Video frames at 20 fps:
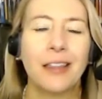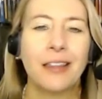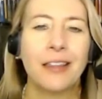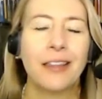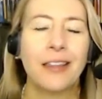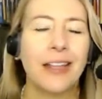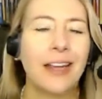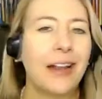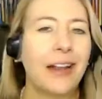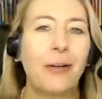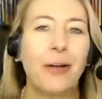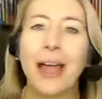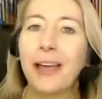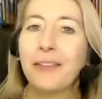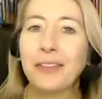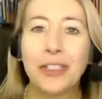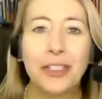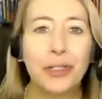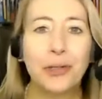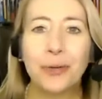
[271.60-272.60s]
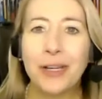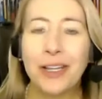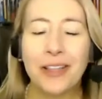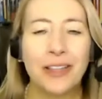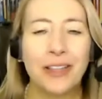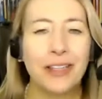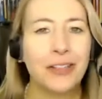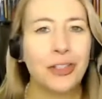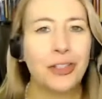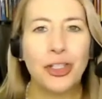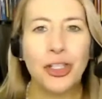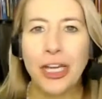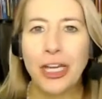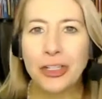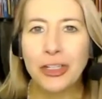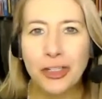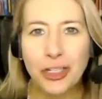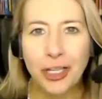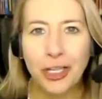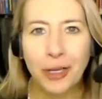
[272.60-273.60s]
then I don't have to do anything to
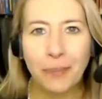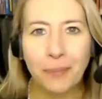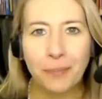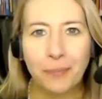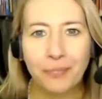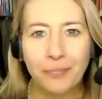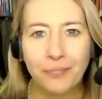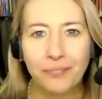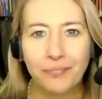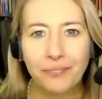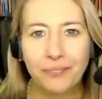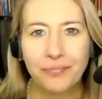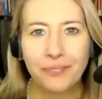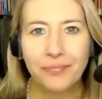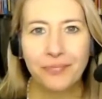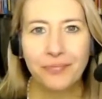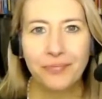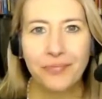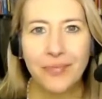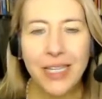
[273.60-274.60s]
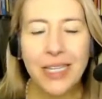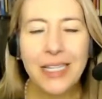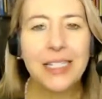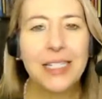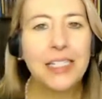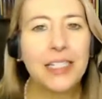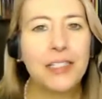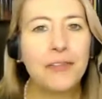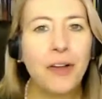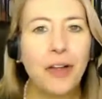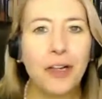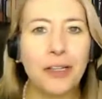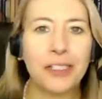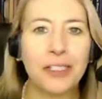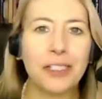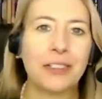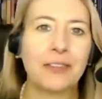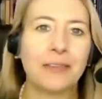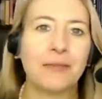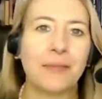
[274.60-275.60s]
change them. It's his
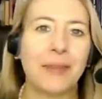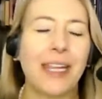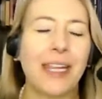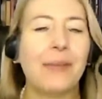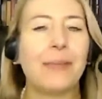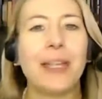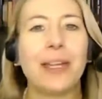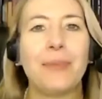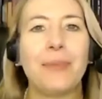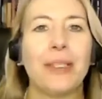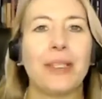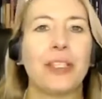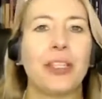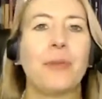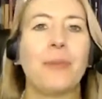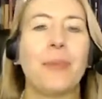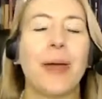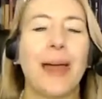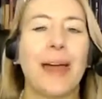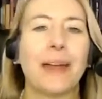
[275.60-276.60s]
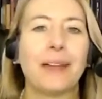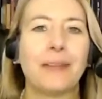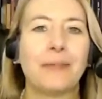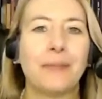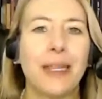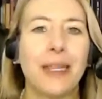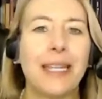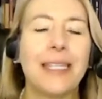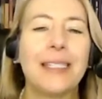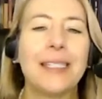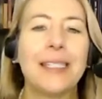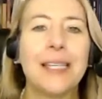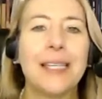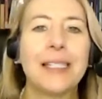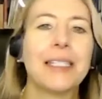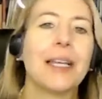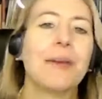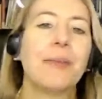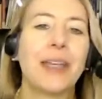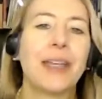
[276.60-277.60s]
fault. He made me so mad. He
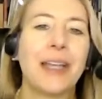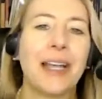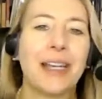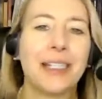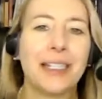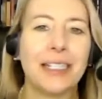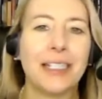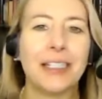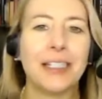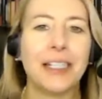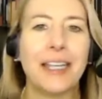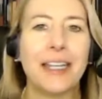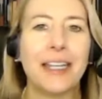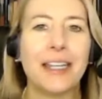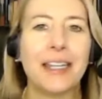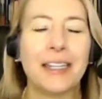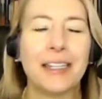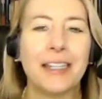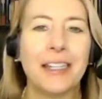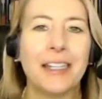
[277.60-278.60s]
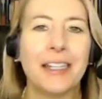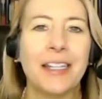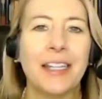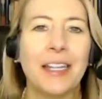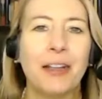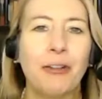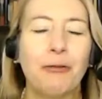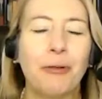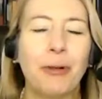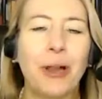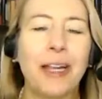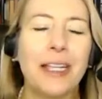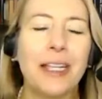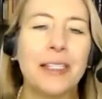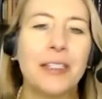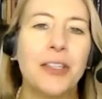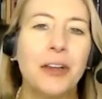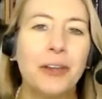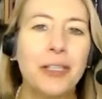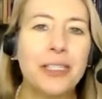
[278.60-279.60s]
said something I didn't like, right?
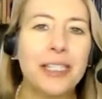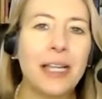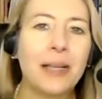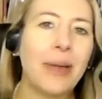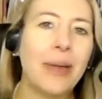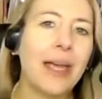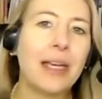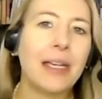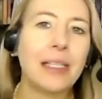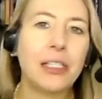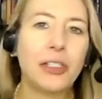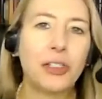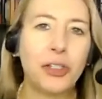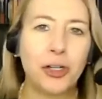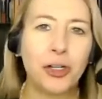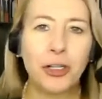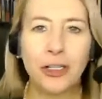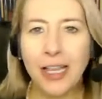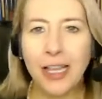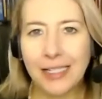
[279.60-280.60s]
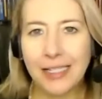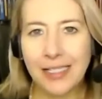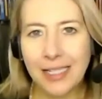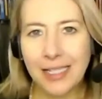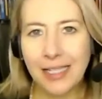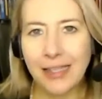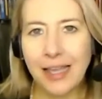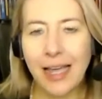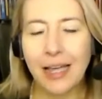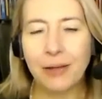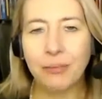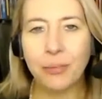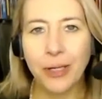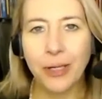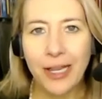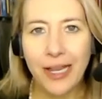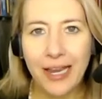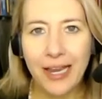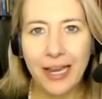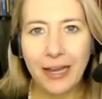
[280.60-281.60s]
As long as I'm externalizing that
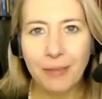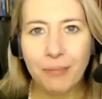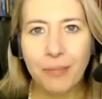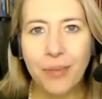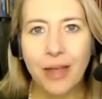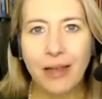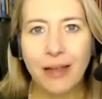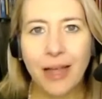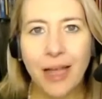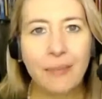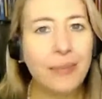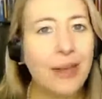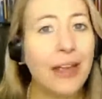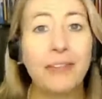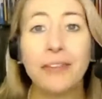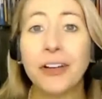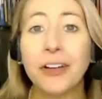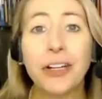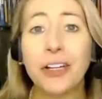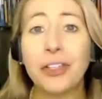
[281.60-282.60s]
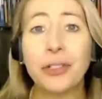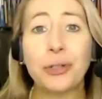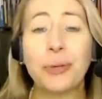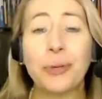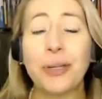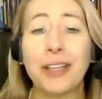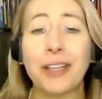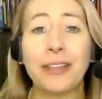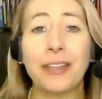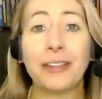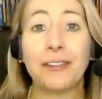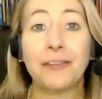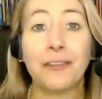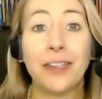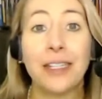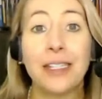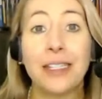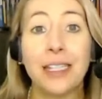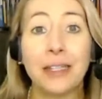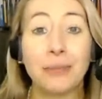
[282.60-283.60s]
blame, I'm never going to do anything to
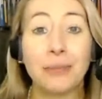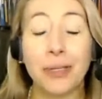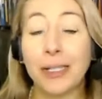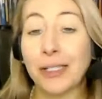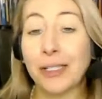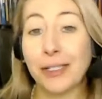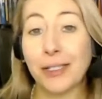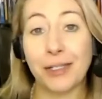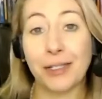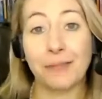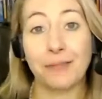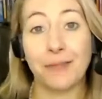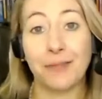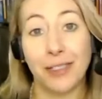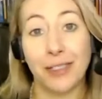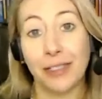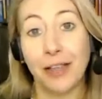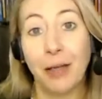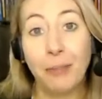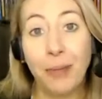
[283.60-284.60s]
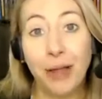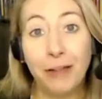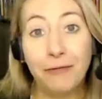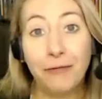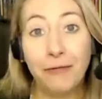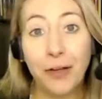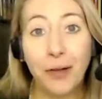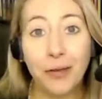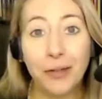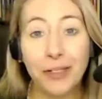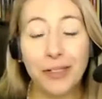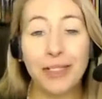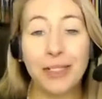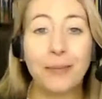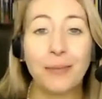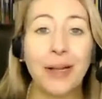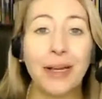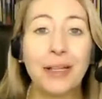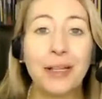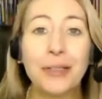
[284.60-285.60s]
fix it because it's not my fault. It's
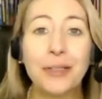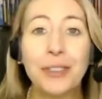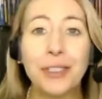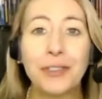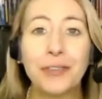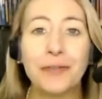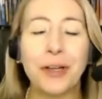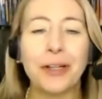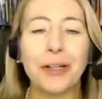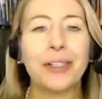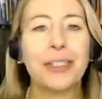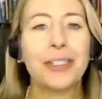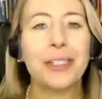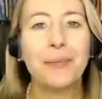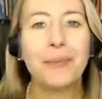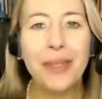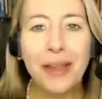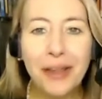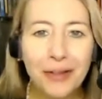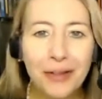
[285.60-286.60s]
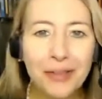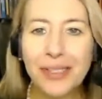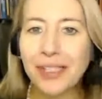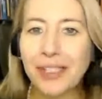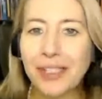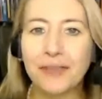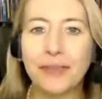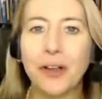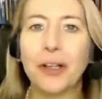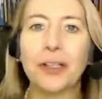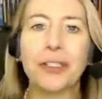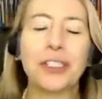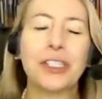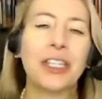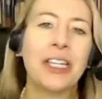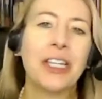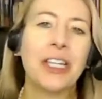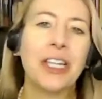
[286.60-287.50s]
somebody else's fault. It's something else's fault.